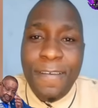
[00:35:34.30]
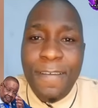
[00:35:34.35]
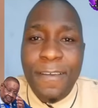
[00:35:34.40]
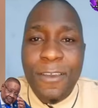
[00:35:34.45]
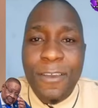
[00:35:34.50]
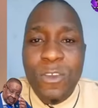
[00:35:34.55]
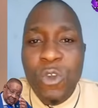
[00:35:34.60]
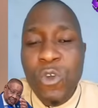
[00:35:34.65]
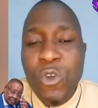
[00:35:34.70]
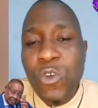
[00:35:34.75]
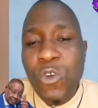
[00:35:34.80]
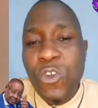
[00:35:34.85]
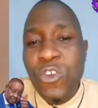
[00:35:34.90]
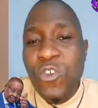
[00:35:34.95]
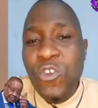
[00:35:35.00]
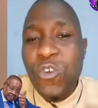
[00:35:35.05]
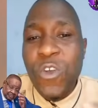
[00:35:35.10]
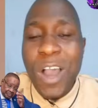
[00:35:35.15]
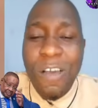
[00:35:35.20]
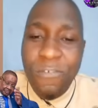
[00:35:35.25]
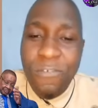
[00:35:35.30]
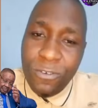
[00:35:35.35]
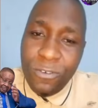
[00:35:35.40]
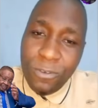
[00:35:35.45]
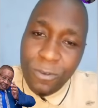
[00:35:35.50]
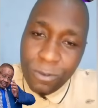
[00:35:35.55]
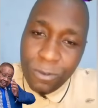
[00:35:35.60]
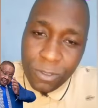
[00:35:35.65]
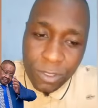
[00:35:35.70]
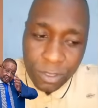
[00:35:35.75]
You have
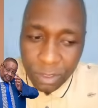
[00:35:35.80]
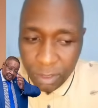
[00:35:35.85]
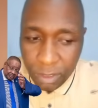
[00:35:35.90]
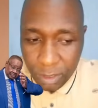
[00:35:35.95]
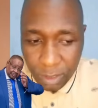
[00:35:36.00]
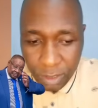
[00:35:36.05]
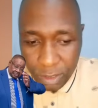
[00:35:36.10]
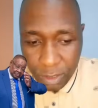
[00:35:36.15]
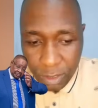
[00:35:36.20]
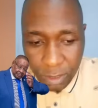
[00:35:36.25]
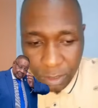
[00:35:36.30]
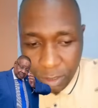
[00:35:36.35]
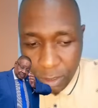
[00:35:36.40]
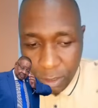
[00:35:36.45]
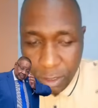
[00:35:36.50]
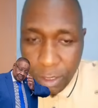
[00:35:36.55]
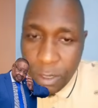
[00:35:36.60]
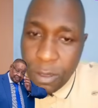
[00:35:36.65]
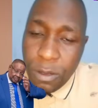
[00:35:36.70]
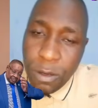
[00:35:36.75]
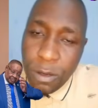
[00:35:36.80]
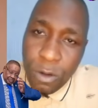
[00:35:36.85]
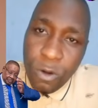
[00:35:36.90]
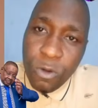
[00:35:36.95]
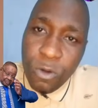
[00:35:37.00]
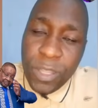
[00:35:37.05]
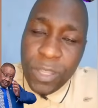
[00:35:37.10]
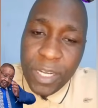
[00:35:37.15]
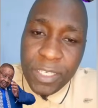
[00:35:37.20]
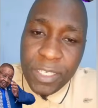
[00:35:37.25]
to
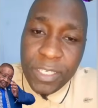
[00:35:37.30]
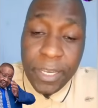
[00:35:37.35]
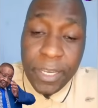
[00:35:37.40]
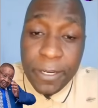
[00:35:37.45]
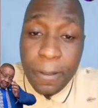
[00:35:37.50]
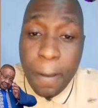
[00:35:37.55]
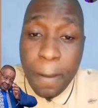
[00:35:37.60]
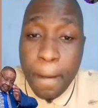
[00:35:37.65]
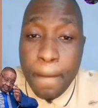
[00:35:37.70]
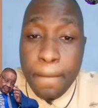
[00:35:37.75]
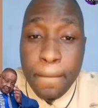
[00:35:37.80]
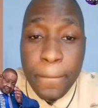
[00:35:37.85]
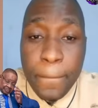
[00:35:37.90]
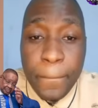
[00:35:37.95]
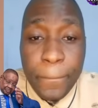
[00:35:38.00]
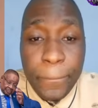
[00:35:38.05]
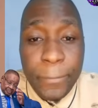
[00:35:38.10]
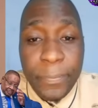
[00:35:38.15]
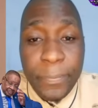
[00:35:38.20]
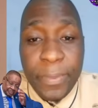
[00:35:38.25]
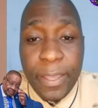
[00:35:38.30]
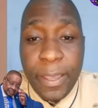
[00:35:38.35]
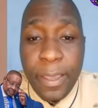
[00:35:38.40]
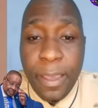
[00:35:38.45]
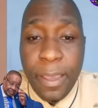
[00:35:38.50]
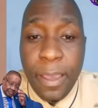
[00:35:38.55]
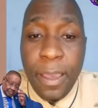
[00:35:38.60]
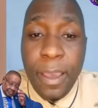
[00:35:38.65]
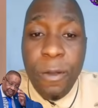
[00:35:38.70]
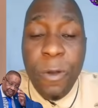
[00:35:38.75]
look that side.
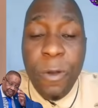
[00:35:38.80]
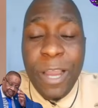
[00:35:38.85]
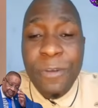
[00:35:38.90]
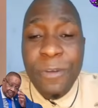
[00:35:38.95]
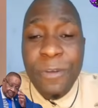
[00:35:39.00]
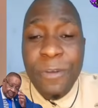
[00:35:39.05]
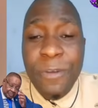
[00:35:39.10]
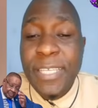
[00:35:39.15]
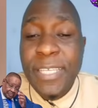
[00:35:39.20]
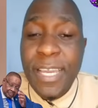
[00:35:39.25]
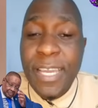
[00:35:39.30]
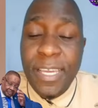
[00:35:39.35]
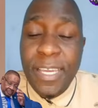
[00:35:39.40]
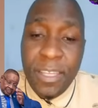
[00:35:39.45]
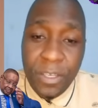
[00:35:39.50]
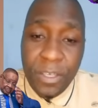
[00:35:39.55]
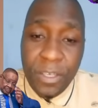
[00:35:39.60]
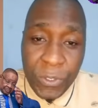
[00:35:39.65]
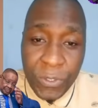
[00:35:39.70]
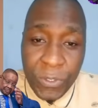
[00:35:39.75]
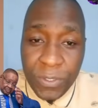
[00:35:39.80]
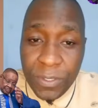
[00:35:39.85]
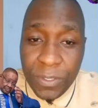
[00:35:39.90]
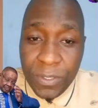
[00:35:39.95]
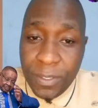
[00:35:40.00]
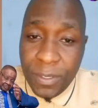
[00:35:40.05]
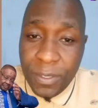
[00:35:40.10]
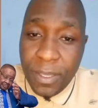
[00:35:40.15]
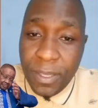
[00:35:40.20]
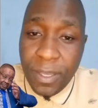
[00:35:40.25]
What we are saying this,
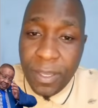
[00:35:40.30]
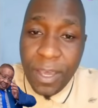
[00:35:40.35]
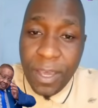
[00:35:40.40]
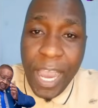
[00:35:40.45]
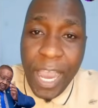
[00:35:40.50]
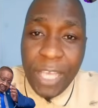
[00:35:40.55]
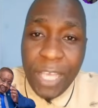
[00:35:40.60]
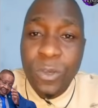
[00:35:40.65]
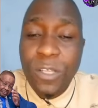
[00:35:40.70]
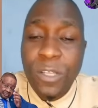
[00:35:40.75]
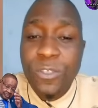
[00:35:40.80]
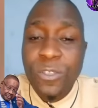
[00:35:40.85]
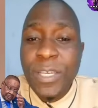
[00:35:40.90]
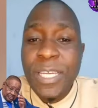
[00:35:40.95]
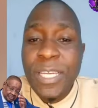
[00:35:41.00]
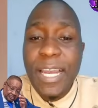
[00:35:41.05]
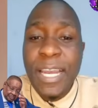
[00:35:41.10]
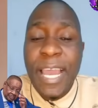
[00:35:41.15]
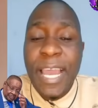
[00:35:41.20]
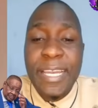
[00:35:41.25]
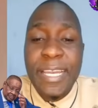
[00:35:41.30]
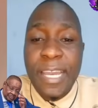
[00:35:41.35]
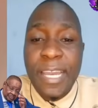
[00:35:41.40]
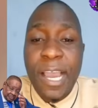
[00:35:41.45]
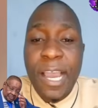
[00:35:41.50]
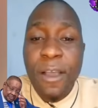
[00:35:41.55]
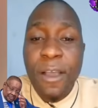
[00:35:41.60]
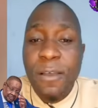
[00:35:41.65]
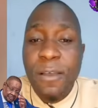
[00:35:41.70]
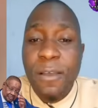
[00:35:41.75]
as we're talking right
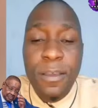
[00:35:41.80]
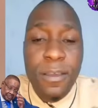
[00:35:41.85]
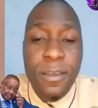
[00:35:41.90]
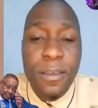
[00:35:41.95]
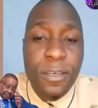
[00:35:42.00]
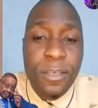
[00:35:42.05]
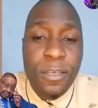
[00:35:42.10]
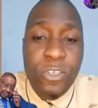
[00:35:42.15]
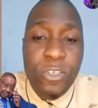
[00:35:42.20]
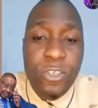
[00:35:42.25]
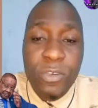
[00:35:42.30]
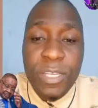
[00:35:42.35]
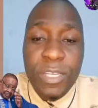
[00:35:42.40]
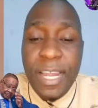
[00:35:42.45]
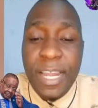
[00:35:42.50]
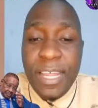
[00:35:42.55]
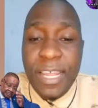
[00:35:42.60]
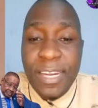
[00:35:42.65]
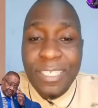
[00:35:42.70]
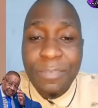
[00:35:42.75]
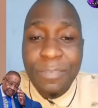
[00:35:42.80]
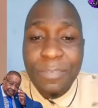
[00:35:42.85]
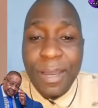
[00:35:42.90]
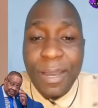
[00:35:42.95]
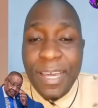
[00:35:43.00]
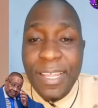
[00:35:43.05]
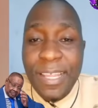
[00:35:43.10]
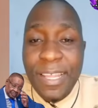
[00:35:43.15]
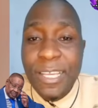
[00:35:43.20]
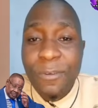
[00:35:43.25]
now, Dr. Lazarus
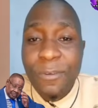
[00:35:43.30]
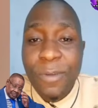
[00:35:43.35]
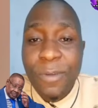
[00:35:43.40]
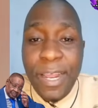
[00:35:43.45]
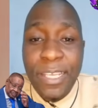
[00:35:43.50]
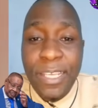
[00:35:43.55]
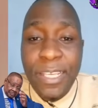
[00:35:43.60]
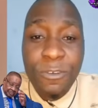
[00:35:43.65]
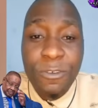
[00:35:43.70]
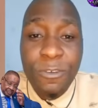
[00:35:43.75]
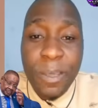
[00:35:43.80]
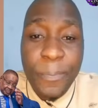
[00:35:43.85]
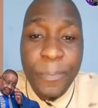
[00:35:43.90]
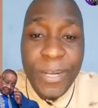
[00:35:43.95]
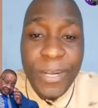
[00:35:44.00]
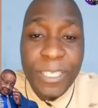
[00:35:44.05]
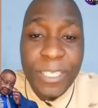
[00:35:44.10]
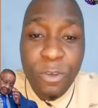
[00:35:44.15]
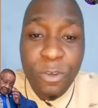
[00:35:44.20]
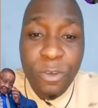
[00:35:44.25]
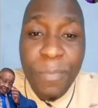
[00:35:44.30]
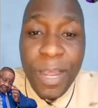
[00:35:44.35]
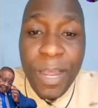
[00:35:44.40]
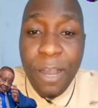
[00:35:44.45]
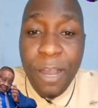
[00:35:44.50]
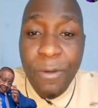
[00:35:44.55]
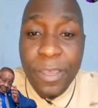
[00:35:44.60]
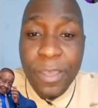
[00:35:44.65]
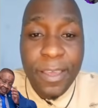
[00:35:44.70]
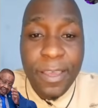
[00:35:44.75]
Chakwera is still the president of
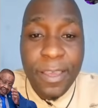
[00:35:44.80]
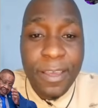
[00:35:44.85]
Malawi.